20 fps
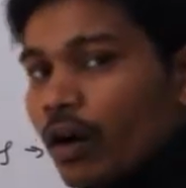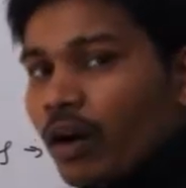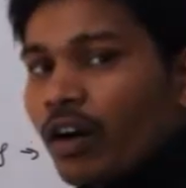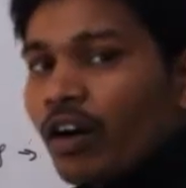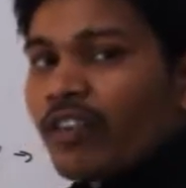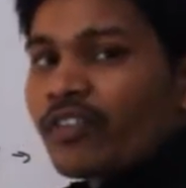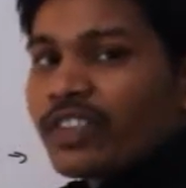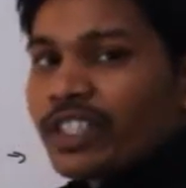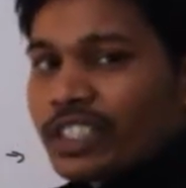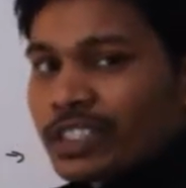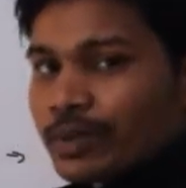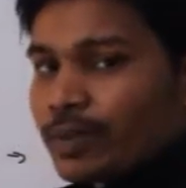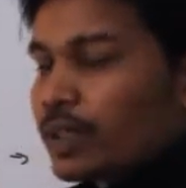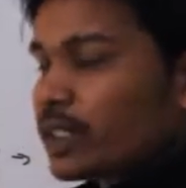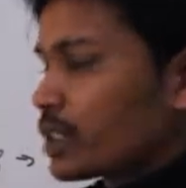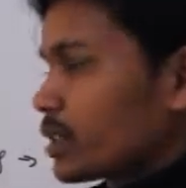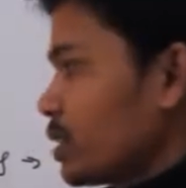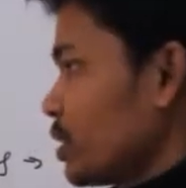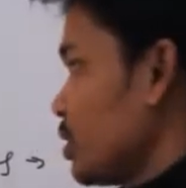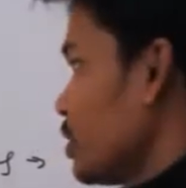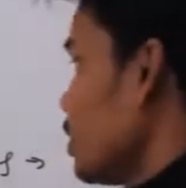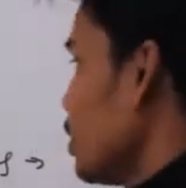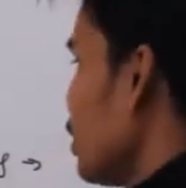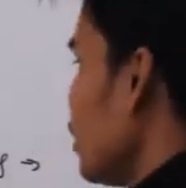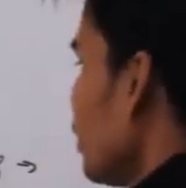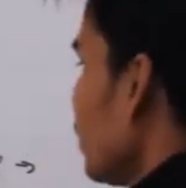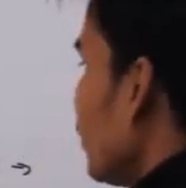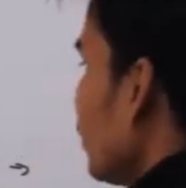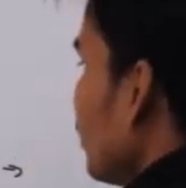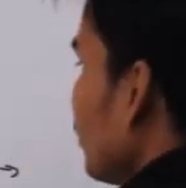of its function,
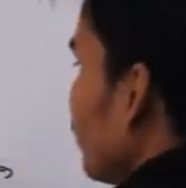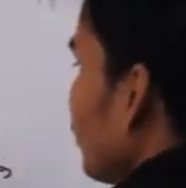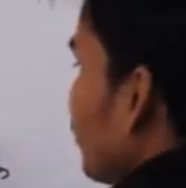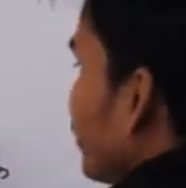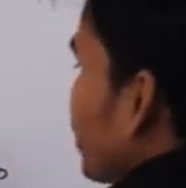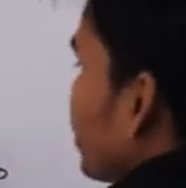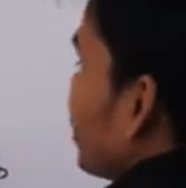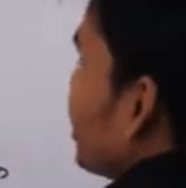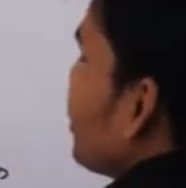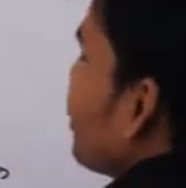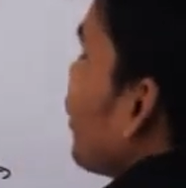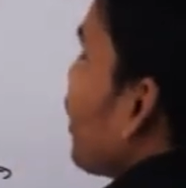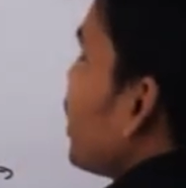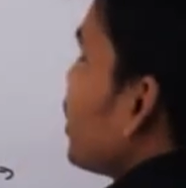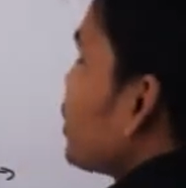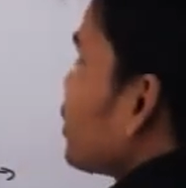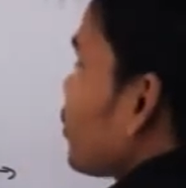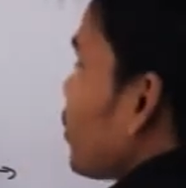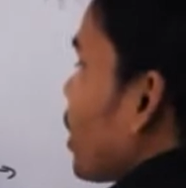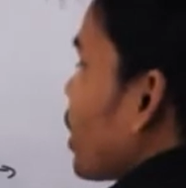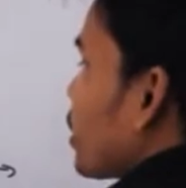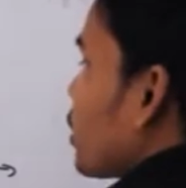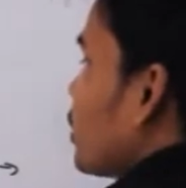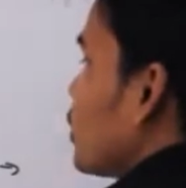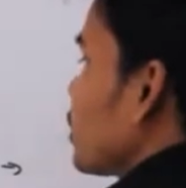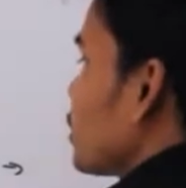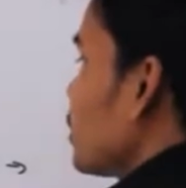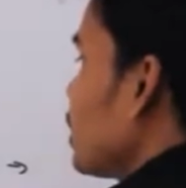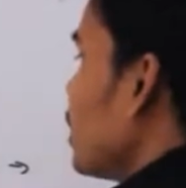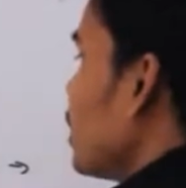but the defined markers